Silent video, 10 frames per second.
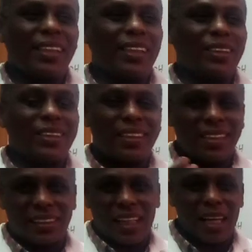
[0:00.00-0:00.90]

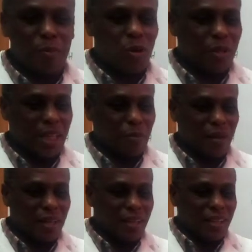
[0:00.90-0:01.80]
is a chemical name,
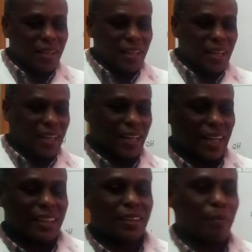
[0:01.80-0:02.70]

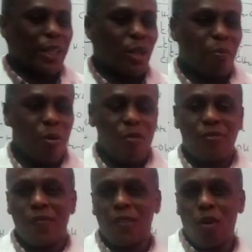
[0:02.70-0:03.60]
and it's made up of
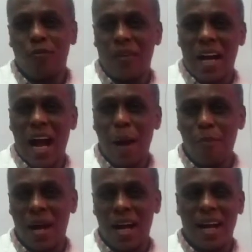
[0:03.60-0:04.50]

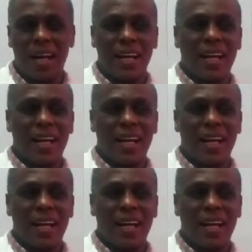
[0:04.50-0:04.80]
carbo.